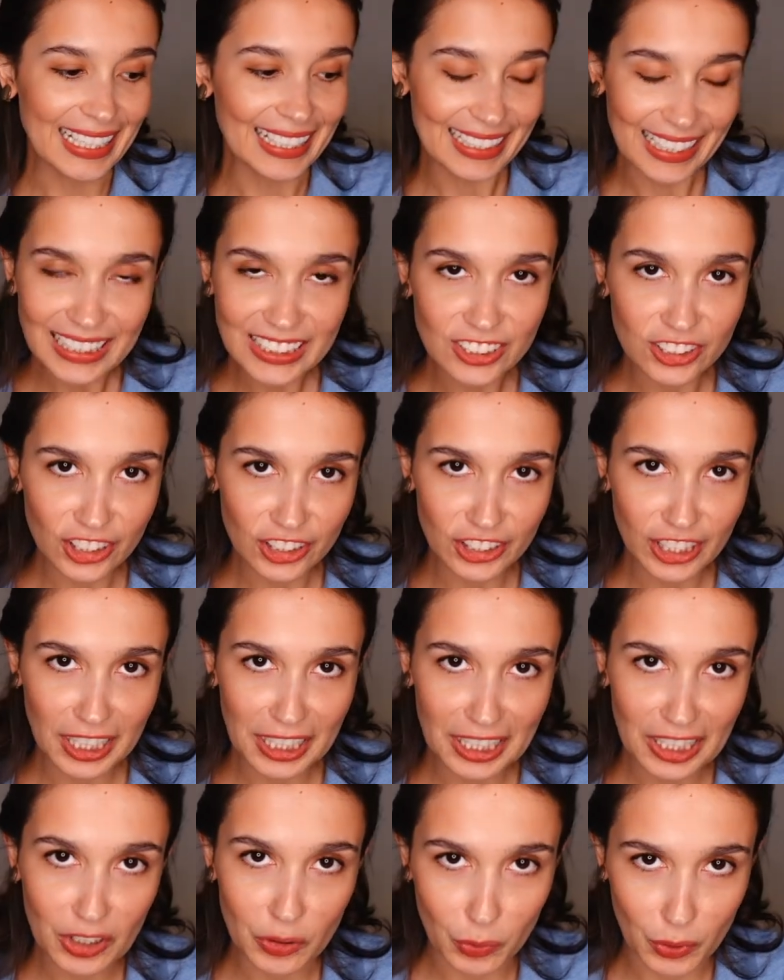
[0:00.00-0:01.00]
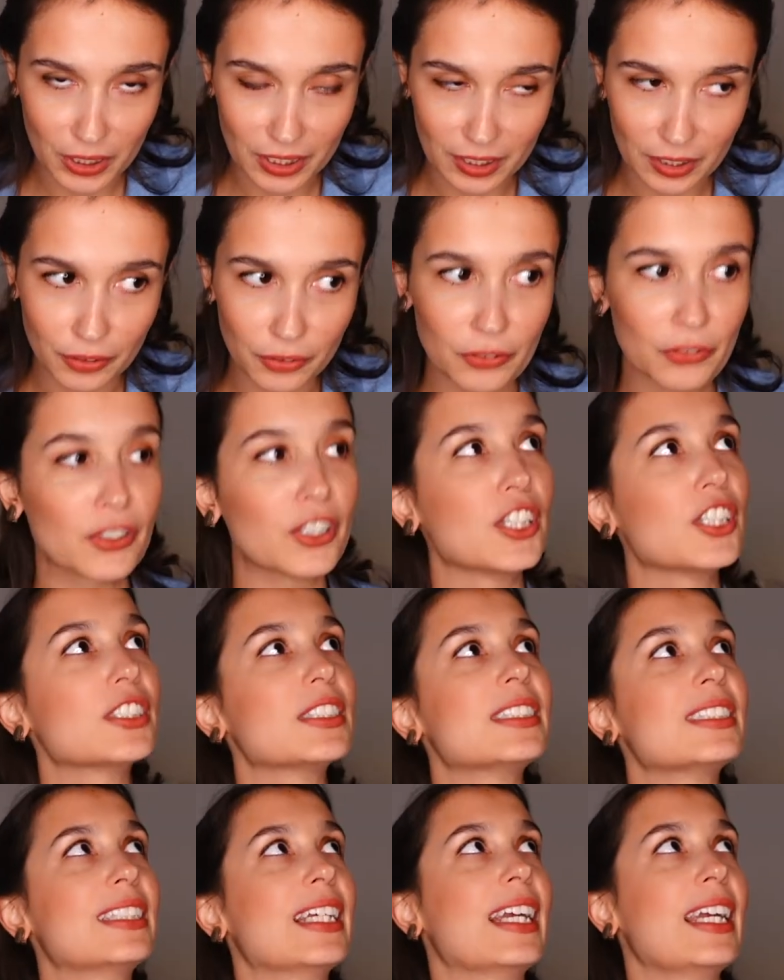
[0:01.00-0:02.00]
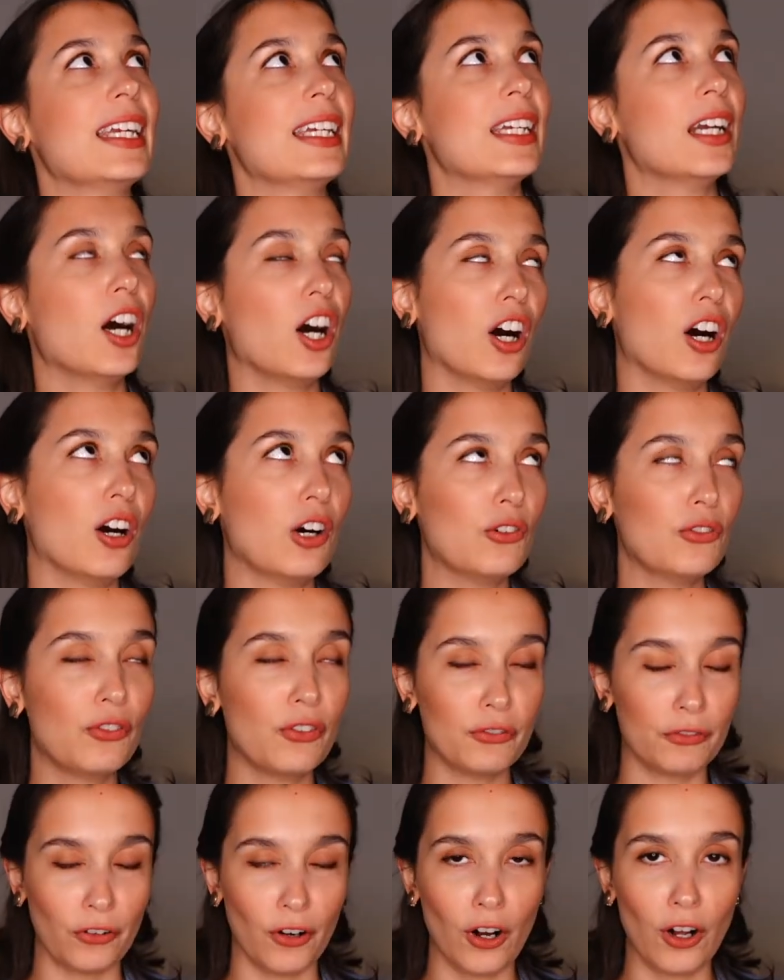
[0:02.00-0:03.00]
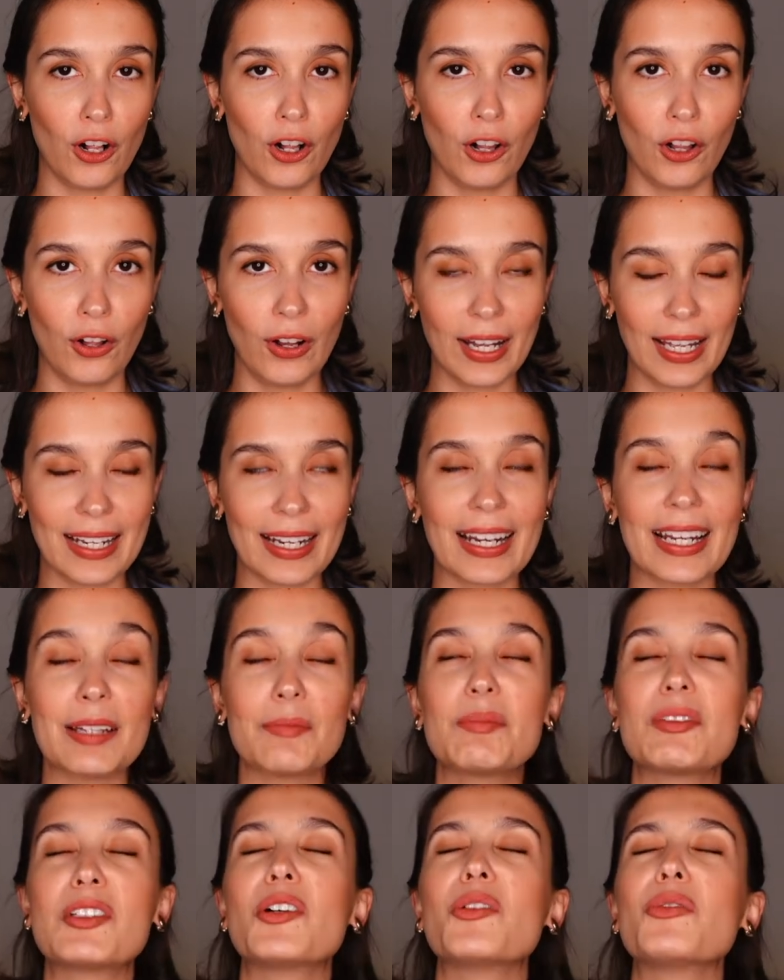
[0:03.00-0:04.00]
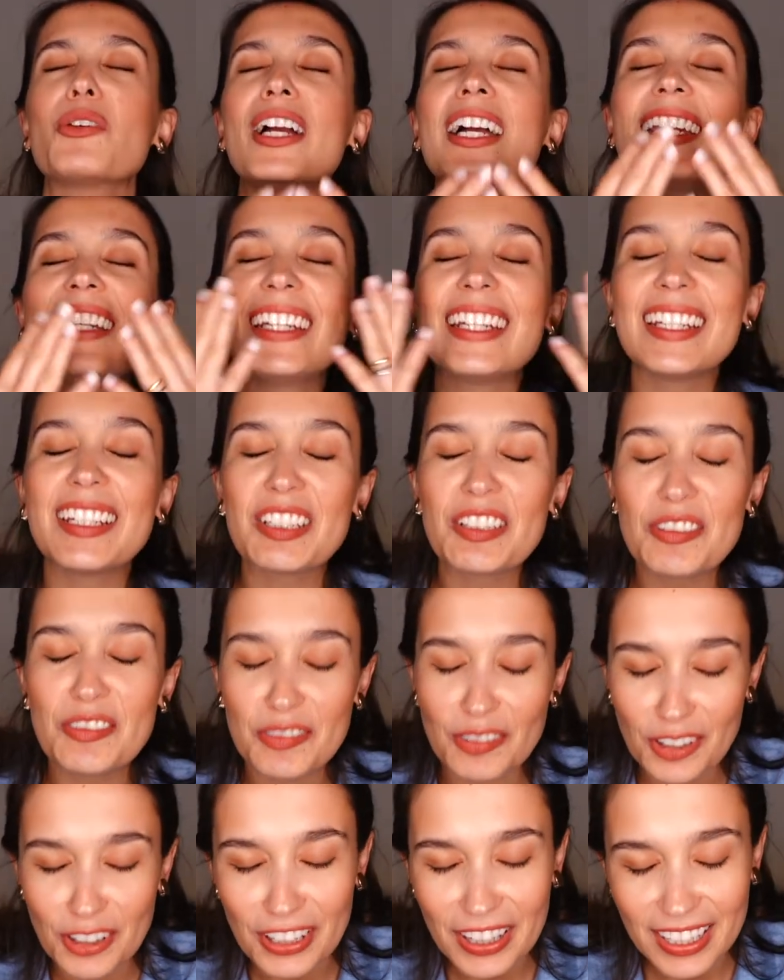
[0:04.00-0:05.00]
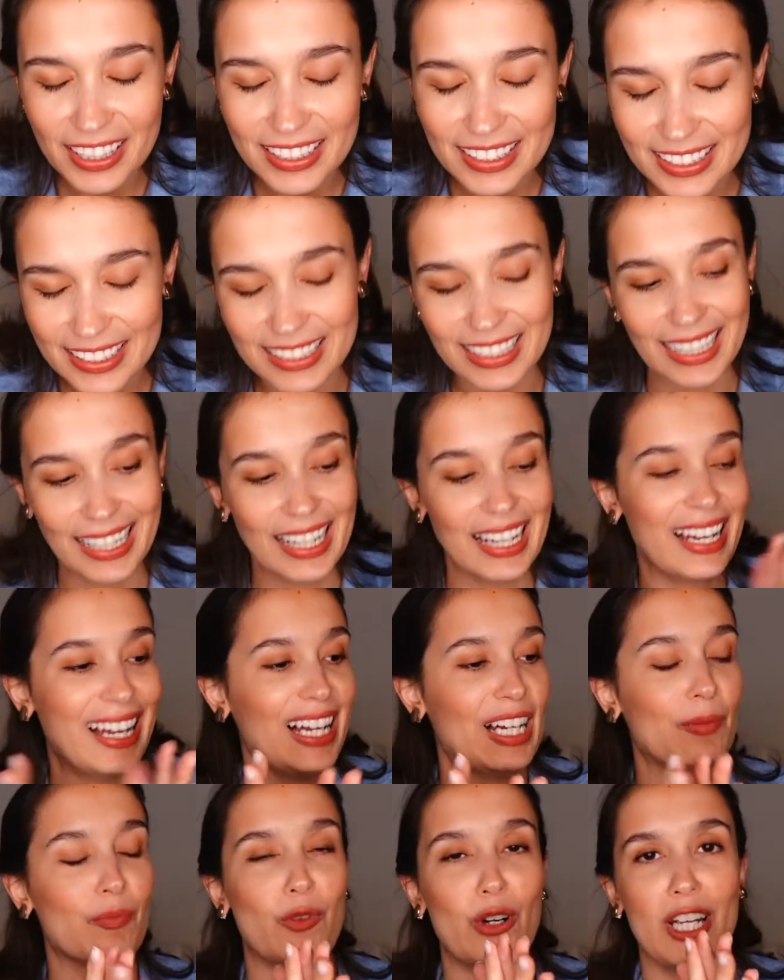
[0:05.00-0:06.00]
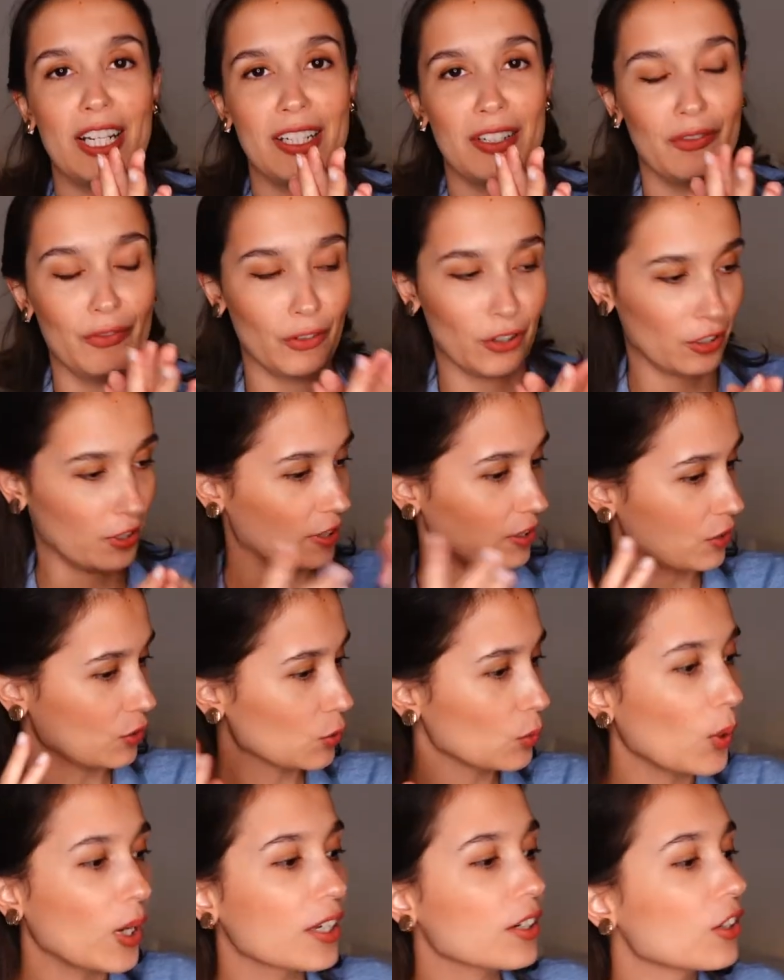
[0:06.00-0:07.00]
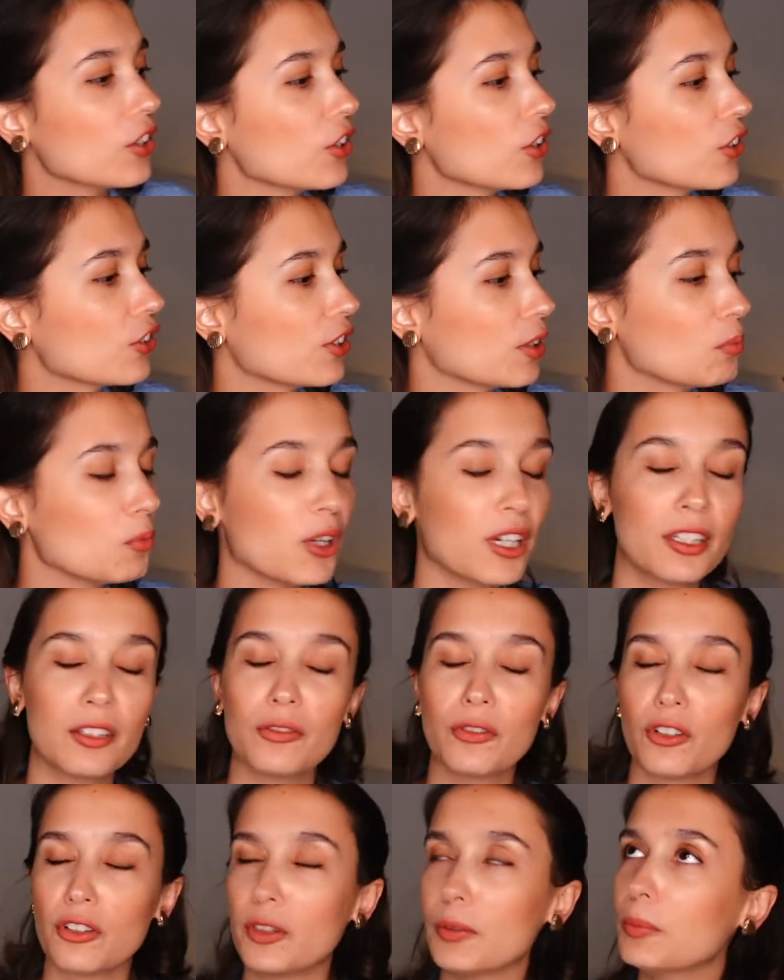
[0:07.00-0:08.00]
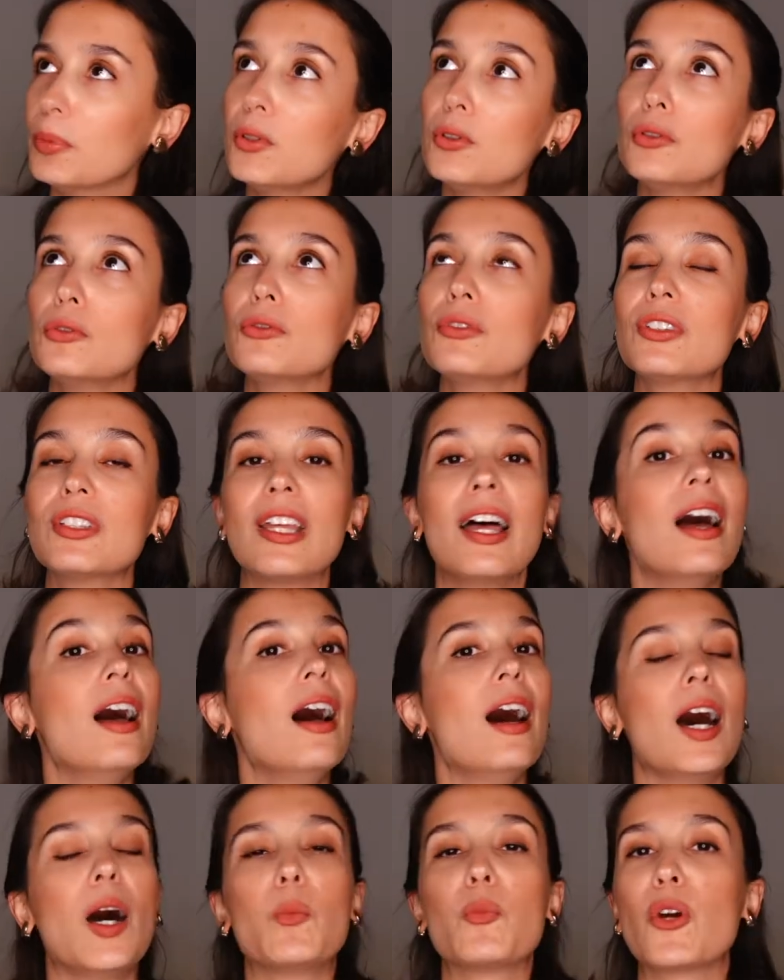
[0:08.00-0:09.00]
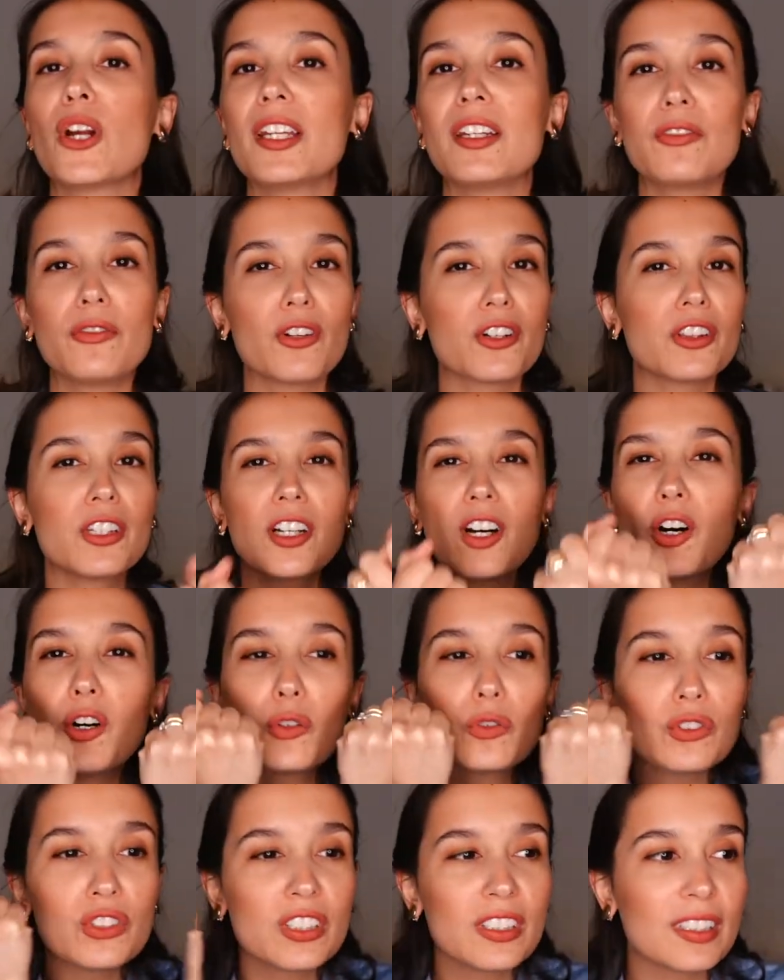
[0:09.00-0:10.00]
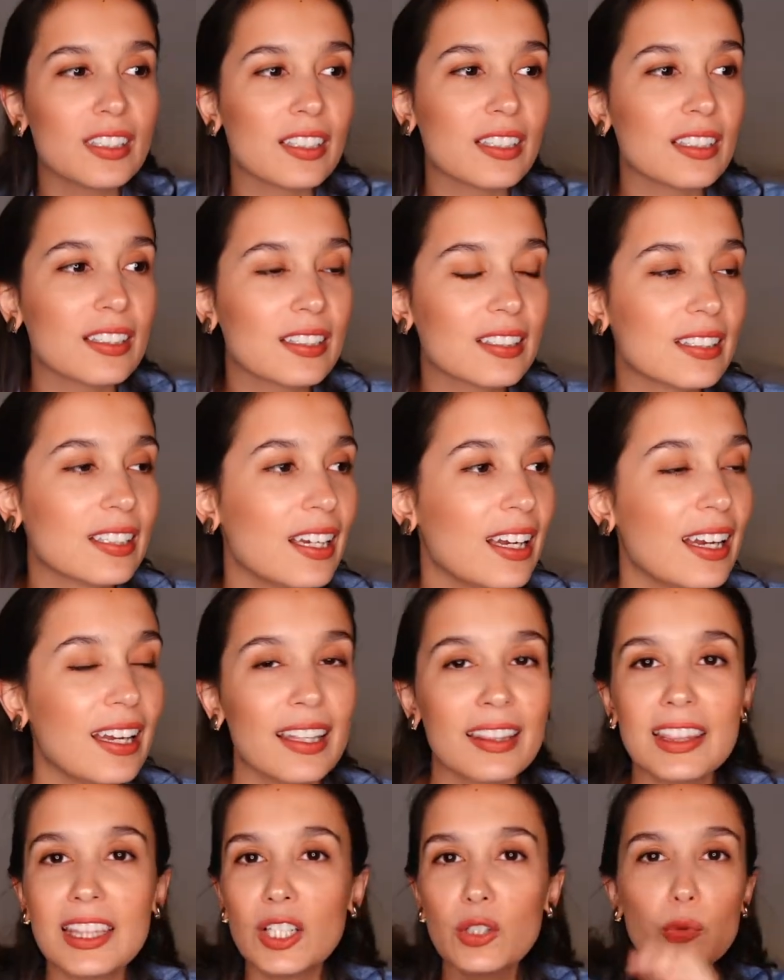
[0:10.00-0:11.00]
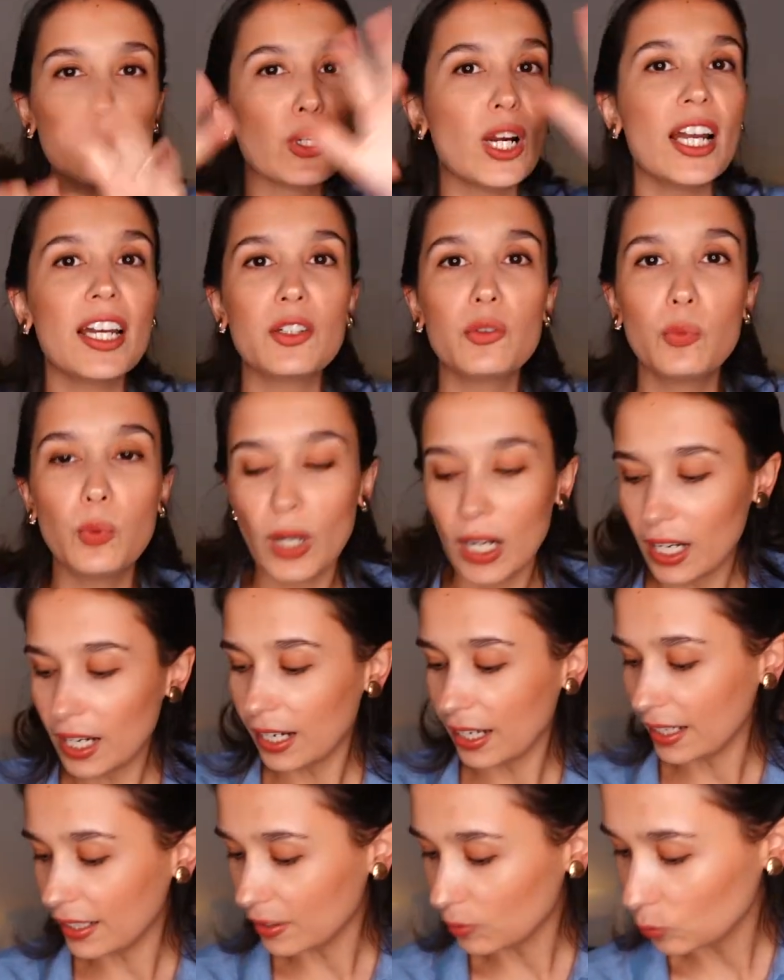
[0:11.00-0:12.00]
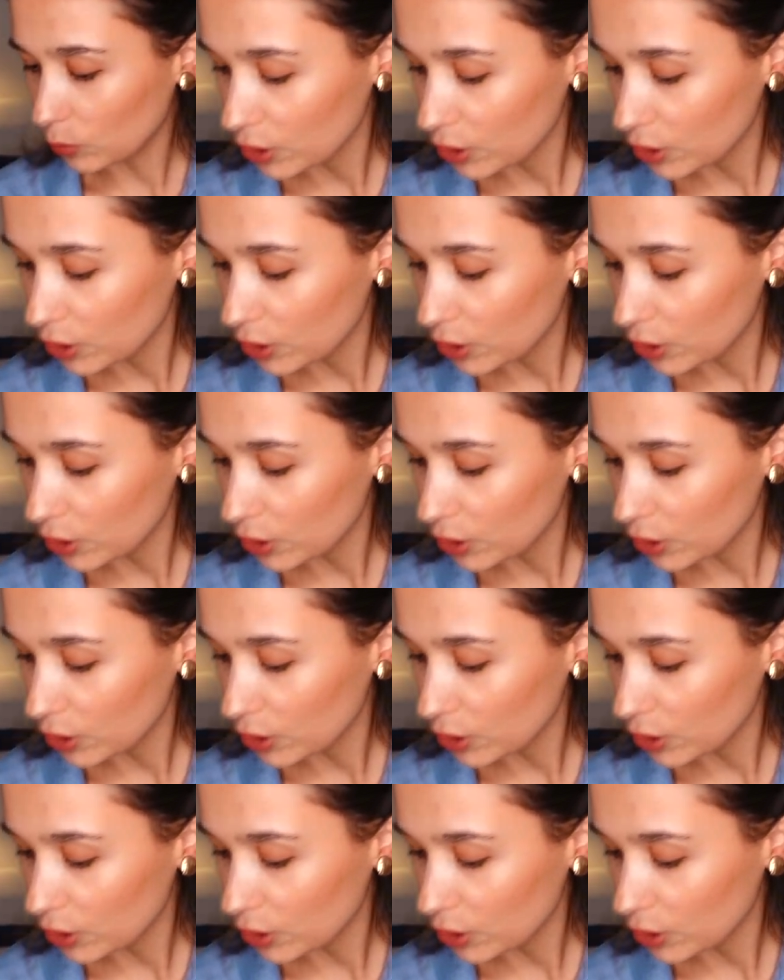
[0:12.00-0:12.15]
Yesterday was the first day of fall and I am so ready for this. I'm ready for the sweaters, I'm ready for the boots, I'm ready for the coziness, the red wine,